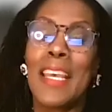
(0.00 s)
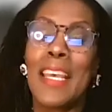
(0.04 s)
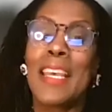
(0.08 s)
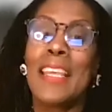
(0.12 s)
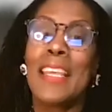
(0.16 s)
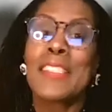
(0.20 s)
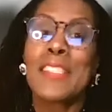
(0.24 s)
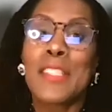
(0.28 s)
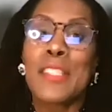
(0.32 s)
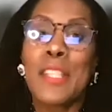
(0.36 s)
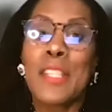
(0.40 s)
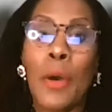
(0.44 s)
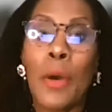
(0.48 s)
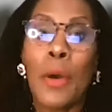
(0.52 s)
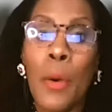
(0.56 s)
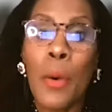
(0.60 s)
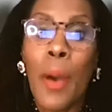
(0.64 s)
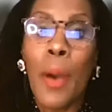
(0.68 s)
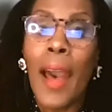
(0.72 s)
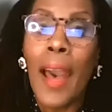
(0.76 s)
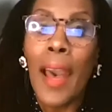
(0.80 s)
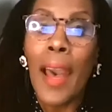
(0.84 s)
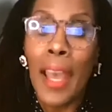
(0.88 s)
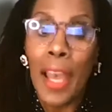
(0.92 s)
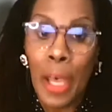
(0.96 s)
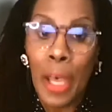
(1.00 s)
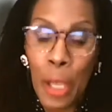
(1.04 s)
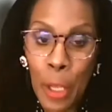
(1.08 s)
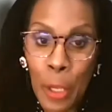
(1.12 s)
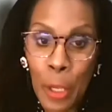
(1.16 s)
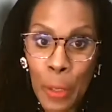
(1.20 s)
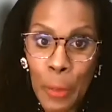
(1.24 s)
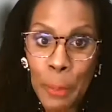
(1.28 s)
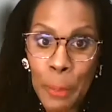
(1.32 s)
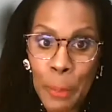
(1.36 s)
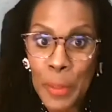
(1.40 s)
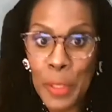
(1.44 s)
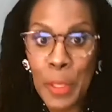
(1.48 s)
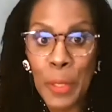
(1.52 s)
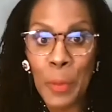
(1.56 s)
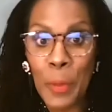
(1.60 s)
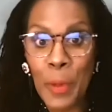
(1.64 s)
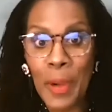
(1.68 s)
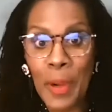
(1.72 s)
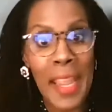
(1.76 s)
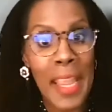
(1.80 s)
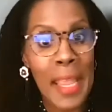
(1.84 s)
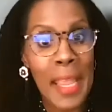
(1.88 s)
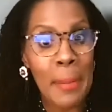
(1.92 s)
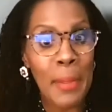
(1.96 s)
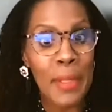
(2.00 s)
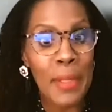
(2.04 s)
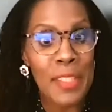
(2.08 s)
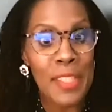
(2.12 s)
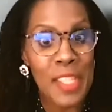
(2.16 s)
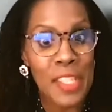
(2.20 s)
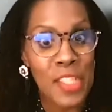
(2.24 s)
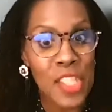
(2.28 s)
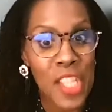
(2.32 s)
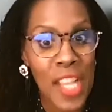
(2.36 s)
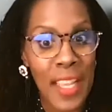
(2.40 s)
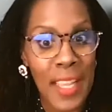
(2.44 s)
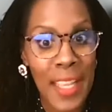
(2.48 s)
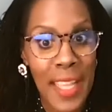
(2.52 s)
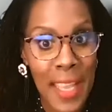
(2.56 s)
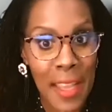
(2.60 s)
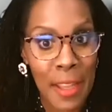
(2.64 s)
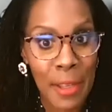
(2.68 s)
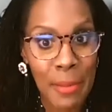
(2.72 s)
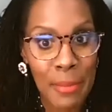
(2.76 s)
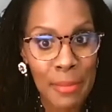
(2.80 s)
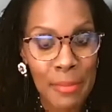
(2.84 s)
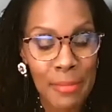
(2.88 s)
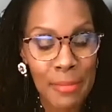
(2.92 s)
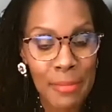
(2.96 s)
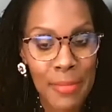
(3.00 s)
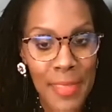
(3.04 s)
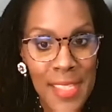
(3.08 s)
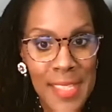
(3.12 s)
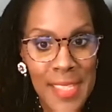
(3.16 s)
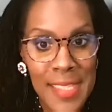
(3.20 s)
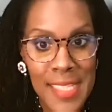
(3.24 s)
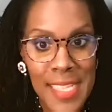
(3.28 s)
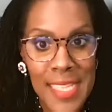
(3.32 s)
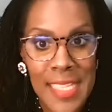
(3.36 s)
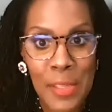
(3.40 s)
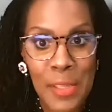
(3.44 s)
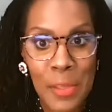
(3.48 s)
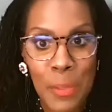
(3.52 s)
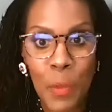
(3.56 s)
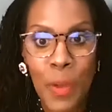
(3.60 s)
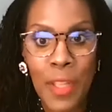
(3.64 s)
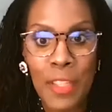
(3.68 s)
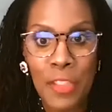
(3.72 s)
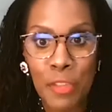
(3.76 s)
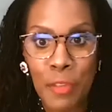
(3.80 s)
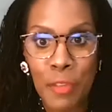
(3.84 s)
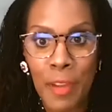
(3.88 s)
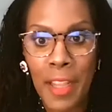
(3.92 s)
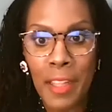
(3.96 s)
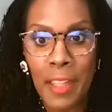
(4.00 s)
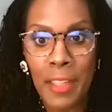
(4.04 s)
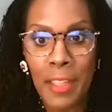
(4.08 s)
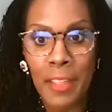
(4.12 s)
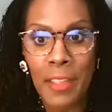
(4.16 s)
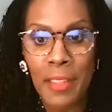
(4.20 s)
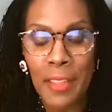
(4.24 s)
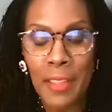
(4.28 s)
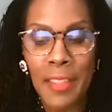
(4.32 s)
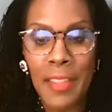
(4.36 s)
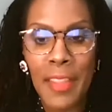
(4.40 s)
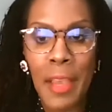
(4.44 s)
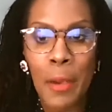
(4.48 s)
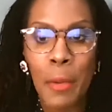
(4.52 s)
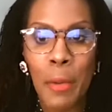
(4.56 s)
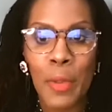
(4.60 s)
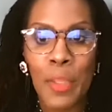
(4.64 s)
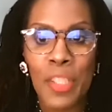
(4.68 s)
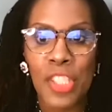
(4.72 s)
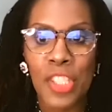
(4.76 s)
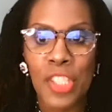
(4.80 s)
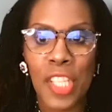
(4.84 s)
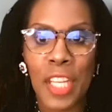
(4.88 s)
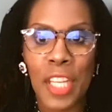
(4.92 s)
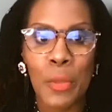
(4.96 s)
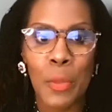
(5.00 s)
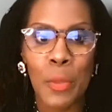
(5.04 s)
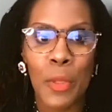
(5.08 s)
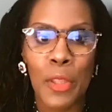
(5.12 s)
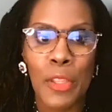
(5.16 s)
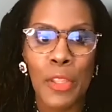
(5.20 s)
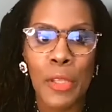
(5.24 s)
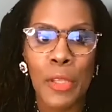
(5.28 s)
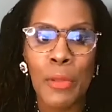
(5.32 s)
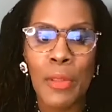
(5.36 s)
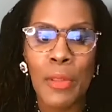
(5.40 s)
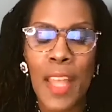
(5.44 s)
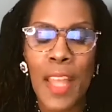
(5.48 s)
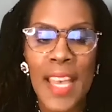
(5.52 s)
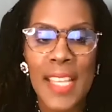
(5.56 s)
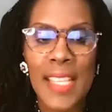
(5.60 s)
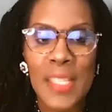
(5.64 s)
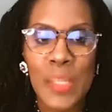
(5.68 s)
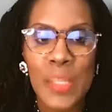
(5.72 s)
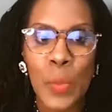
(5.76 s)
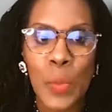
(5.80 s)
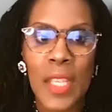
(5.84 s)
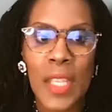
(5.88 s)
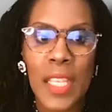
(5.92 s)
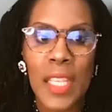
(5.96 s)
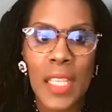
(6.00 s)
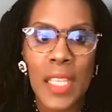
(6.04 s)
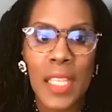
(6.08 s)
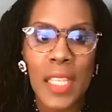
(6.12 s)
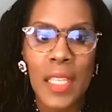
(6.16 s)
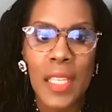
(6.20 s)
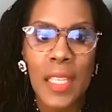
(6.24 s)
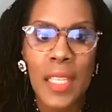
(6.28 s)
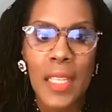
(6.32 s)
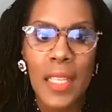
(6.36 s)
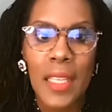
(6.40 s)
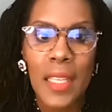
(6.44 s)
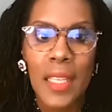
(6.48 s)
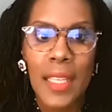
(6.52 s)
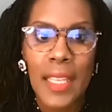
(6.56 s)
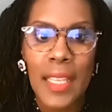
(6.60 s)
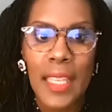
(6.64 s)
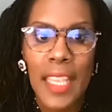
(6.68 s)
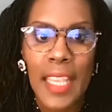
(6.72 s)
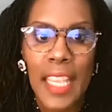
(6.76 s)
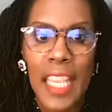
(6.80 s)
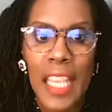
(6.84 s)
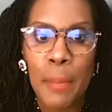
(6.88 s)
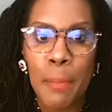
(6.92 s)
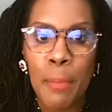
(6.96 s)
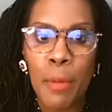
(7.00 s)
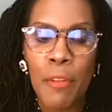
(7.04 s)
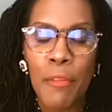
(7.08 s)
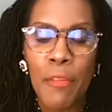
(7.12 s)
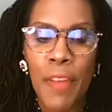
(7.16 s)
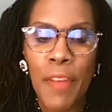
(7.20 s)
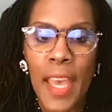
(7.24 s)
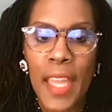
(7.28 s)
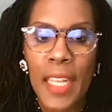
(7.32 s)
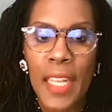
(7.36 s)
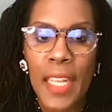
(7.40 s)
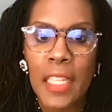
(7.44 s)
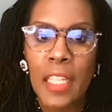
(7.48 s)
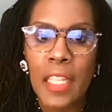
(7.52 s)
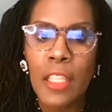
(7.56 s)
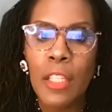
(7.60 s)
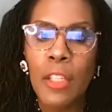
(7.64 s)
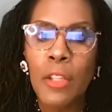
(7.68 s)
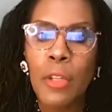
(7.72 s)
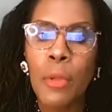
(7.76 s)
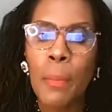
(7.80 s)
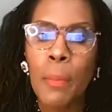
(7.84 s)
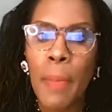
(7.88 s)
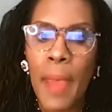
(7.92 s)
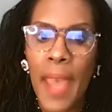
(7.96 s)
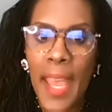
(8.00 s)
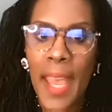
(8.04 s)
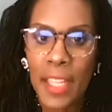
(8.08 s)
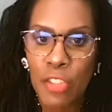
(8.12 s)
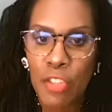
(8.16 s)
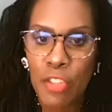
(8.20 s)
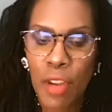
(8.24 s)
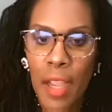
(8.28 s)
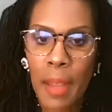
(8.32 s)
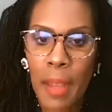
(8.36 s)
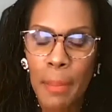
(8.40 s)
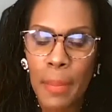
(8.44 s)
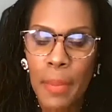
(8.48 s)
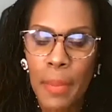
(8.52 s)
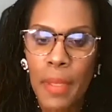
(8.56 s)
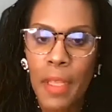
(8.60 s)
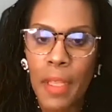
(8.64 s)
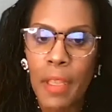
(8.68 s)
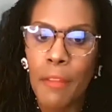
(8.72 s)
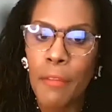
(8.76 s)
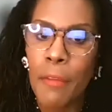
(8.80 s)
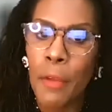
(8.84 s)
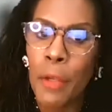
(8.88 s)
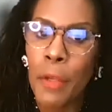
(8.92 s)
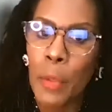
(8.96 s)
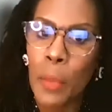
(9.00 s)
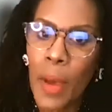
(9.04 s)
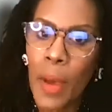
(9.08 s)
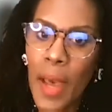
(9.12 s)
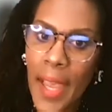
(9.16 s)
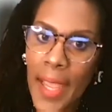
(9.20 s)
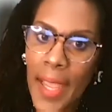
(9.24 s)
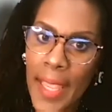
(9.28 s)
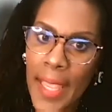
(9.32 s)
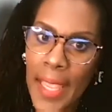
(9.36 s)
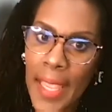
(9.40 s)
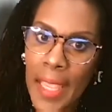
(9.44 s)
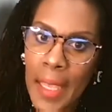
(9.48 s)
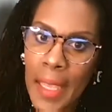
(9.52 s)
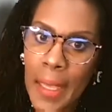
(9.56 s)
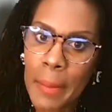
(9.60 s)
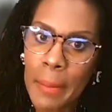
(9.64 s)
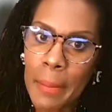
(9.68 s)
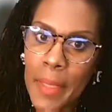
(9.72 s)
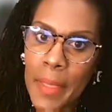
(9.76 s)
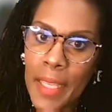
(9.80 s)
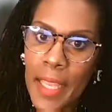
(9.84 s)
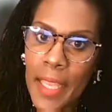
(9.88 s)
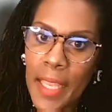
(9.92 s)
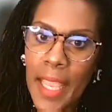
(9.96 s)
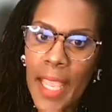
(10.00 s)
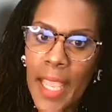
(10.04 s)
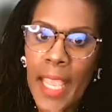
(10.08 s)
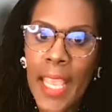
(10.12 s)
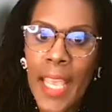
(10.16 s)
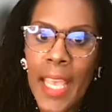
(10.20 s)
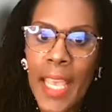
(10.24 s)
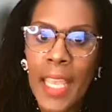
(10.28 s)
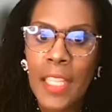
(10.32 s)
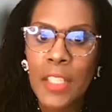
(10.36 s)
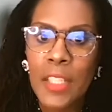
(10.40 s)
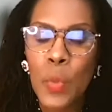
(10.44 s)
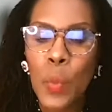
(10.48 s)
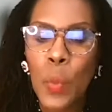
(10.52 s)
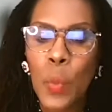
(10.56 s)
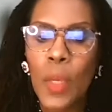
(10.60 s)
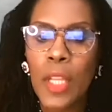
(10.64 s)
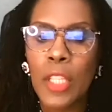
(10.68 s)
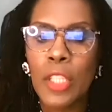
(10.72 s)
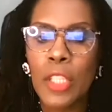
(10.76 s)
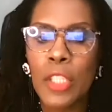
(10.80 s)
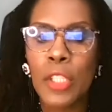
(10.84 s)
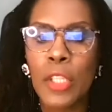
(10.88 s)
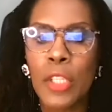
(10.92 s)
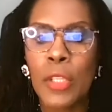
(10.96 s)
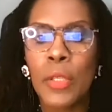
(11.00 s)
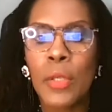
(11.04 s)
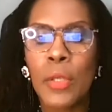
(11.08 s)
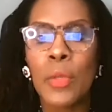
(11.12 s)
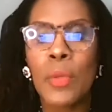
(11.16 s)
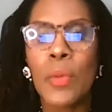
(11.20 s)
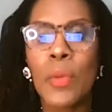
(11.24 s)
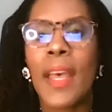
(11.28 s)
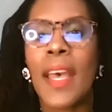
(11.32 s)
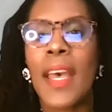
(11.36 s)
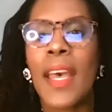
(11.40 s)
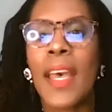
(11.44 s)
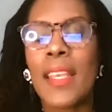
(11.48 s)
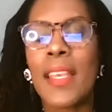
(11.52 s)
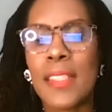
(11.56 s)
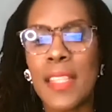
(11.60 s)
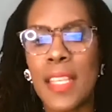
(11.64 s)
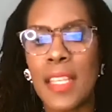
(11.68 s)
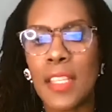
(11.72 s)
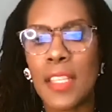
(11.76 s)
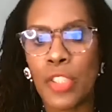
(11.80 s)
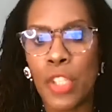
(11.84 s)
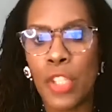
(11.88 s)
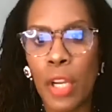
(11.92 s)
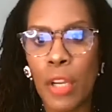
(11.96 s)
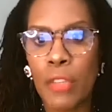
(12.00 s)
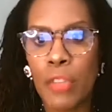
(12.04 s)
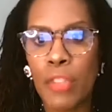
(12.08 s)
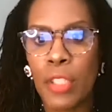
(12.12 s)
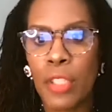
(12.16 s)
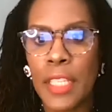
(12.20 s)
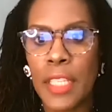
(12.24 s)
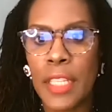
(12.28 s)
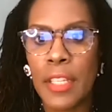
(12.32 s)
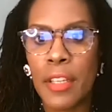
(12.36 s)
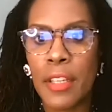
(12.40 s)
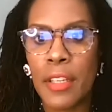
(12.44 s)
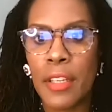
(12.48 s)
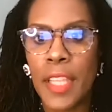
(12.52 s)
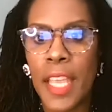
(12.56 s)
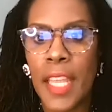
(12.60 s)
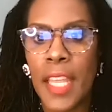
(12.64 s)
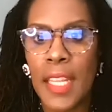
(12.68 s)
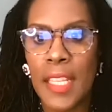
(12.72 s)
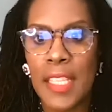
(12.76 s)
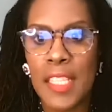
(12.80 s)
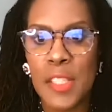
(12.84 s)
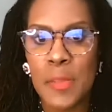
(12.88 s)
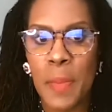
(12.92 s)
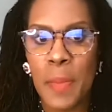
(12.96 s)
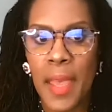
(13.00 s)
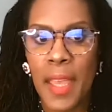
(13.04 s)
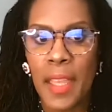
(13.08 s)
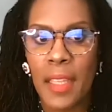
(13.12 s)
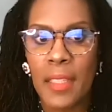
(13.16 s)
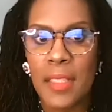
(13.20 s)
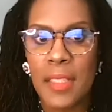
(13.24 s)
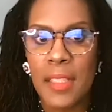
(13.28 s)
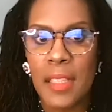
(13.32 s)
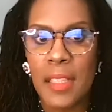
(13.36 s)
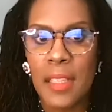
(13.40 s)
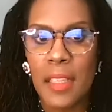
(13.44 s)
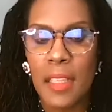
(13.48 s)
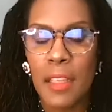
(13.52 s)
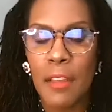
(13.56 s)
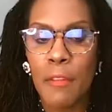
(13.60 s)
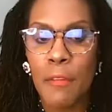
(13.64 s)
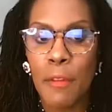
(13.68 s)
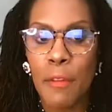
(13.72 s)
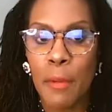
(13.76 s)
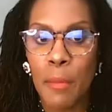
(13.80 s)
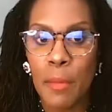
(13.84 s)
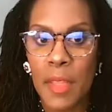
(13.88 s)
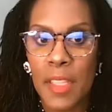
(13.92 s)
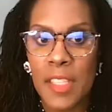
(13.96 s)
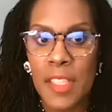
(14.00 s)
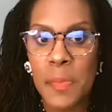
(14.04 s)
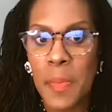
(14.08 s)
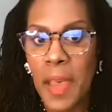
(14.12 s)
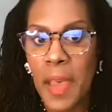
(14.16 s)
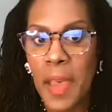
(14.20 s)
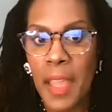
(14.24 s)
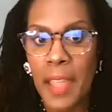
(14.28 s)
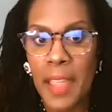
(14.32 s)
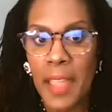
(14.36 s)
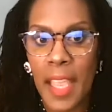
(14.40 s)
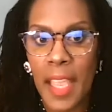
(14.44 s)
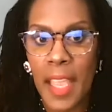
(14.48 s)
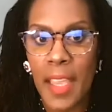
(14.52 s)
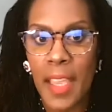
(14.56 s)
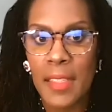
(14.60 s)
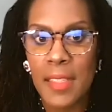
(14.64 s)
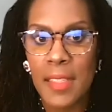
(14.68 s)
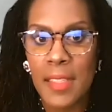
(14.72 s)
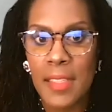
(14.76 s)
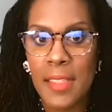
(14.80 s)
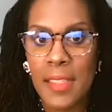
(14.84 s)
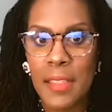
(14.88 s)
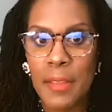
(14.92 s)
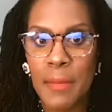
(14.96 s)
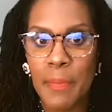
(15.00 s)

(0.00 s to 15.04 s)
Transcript: So I hope you were able to check out the season 1 trailer that we shared with you last week. It provided a little backdrop of who I am and what you as a church leader can expect from this podcast.